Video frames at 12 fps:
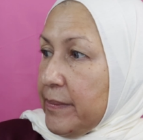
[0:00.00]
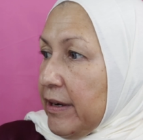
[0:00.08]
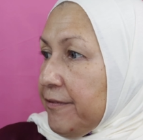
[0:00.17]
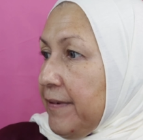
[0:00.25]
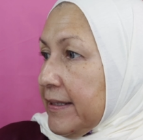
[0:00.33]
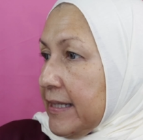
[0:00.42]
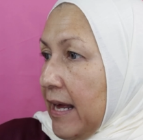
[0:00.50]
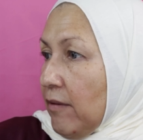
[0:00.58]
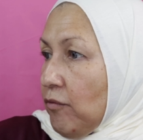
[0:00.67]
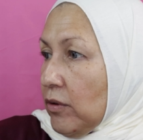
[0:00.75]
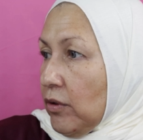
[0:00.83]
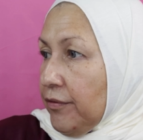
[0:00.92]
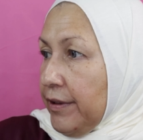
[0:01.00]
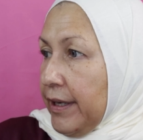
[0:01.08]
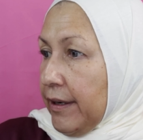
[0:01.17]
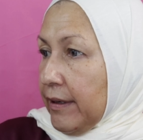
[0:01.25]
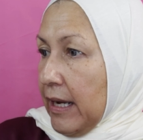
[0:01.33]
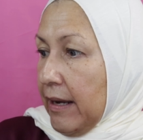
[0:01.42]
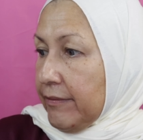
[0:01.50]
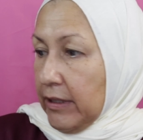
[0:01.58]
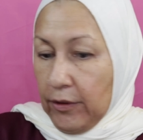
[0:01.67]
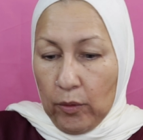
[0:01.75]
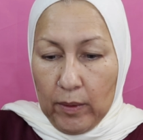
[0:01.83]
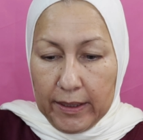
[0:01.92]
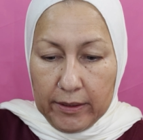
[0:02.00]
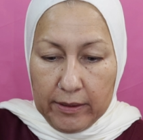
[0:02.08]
Matter of fact, I have one over there. I have another one.